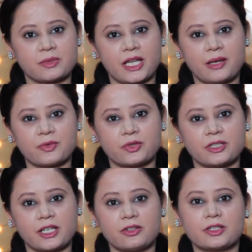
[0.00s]
time so that
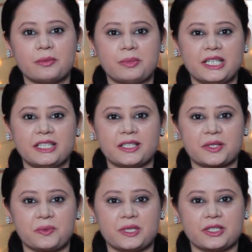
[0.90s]
I could complete
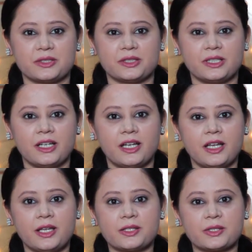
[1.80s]
this video.
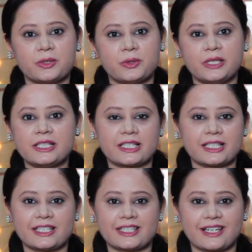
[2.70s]
So let's
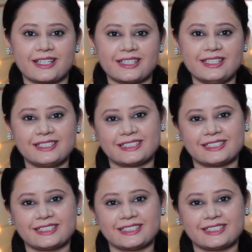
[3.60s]
get started.